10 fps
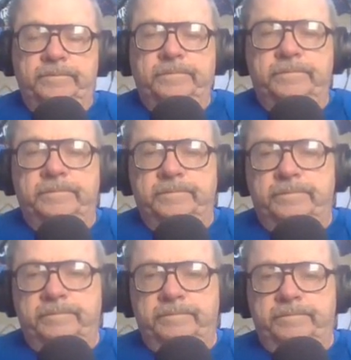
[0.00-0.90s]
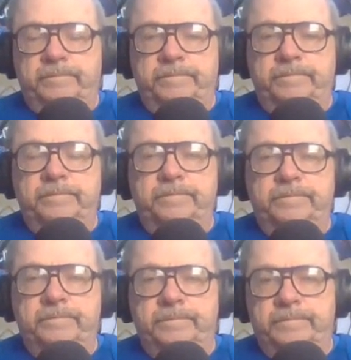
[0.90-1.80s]

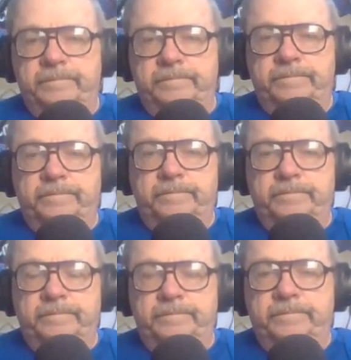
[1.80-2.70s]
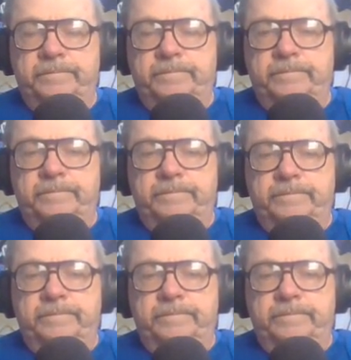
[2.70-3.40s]
[no speech]